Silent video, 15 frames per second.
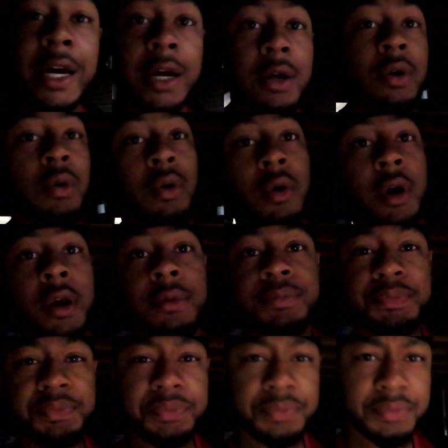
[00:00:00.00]
guy, Corey,
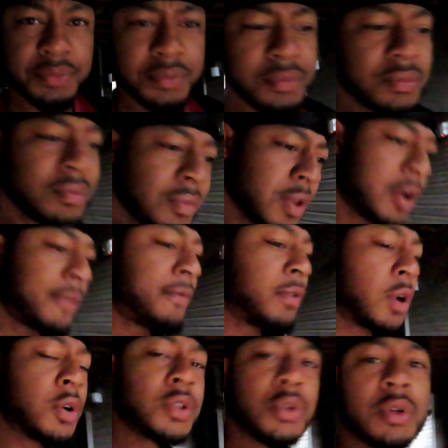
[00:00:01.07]
for
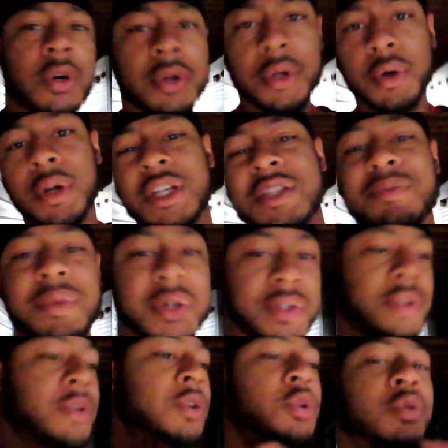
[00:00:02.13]
those of you who don't know, that's
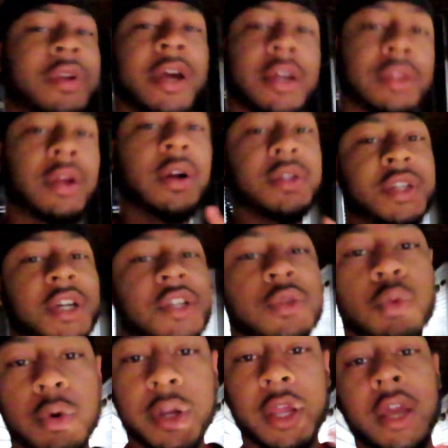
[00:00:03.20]
Mister Who Dat thirteen
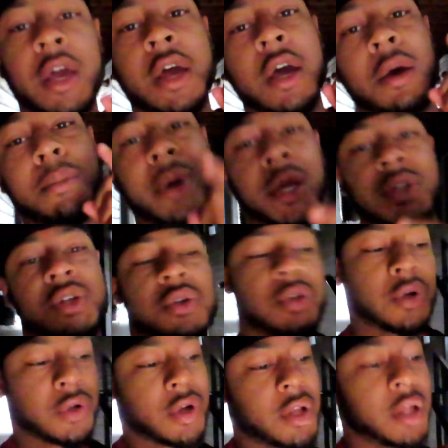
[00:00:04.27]
twenty. Make sure you
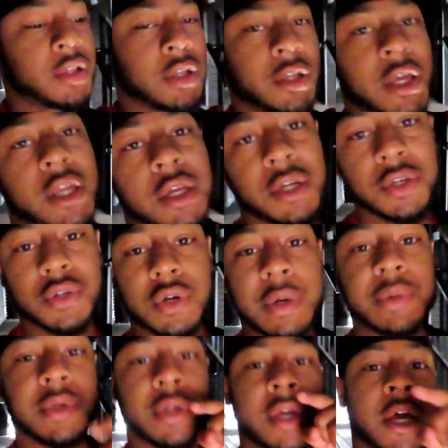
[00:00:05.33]
go click the link in the
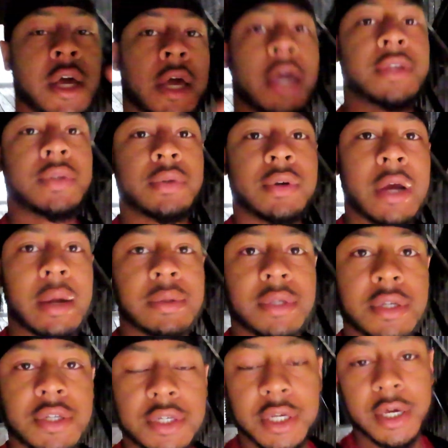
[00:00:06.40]
description and subscribe
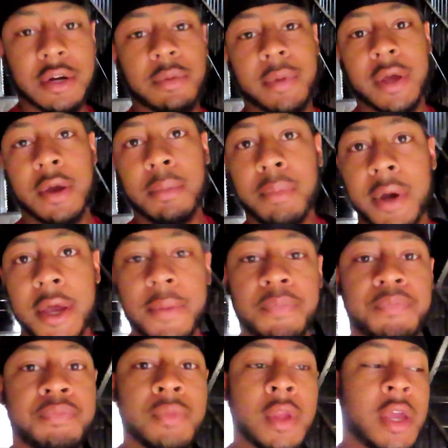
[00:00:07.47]
to his channel, man. But
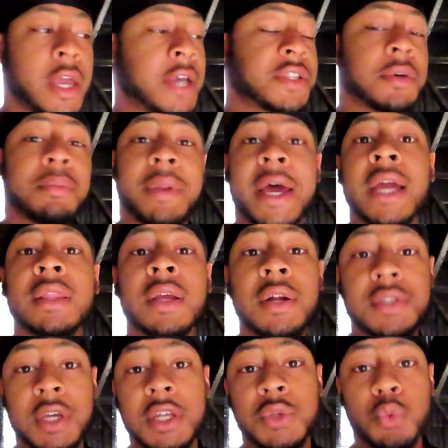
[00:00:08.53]
it's a black
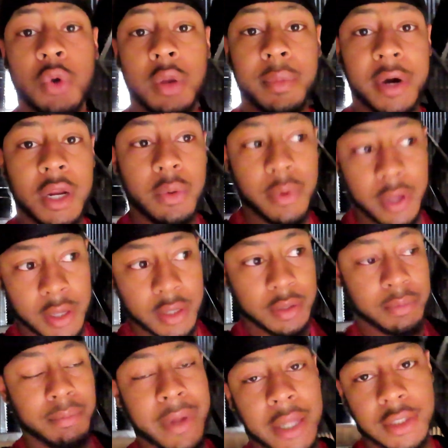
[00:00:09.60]
thirteen twenty, by the way.
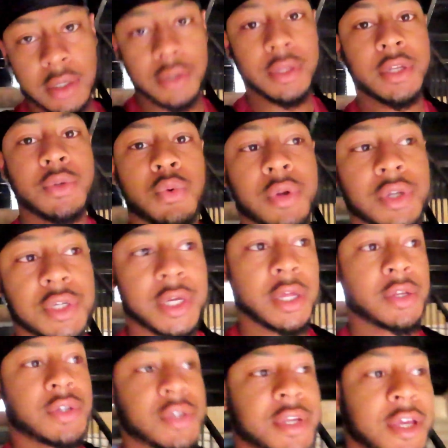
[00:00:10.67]
Black thirteen twenty
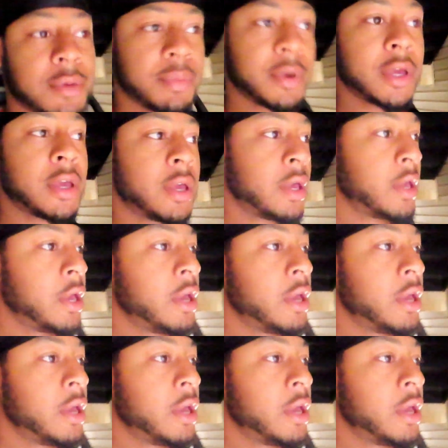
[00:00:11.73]
Challenger's Cat Fat.